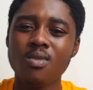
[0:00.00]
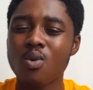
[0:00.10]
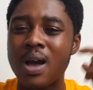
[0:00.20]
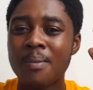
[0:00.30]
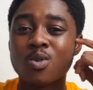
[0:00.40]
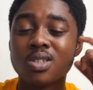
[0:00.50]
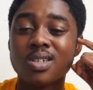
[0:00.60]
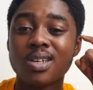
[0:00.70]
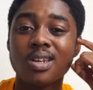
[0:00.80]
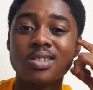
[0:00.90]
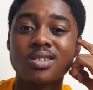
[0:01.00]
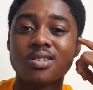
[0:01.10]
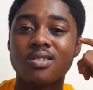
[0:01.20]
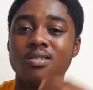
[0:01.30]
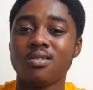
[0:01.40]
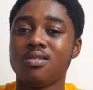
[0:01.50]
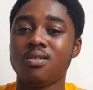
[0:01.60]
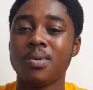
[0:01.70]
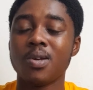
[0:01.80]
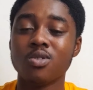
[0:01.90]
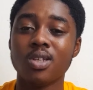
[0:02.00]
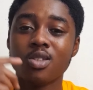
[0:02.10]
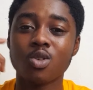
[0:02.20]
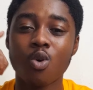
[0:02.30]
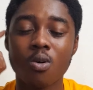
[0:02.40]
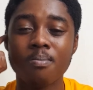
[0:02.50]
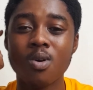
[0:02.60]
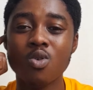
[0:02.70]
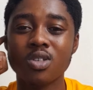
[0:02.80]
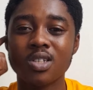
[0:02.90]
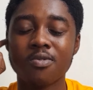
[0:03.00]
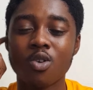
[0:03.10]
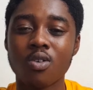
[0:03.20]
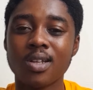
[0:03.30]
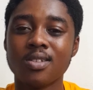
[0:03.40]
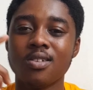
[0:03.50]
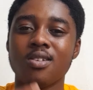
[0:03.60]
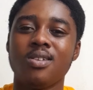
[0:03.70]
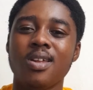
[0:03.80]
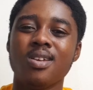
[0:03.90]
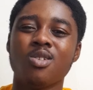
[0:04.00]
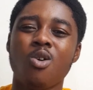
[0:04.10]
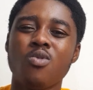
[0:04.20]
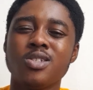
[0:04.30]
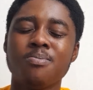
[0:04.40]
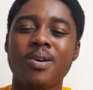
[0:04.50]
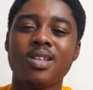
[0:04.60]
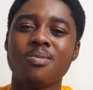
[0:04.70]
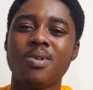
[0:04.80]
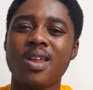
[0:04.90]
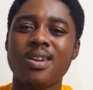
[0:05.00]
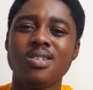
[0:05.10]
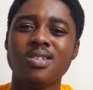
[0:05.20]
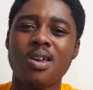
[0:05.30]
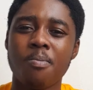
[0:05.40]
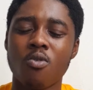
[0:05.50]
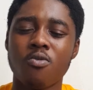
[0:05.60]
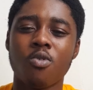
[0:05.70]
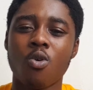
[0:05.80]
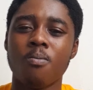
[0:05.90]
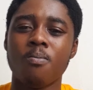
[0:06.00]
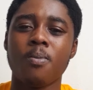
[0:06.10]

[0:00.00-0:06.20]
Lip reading: Why? Because they didn't listen. Because they took Moses for granted. They did not respect him in any shape or form.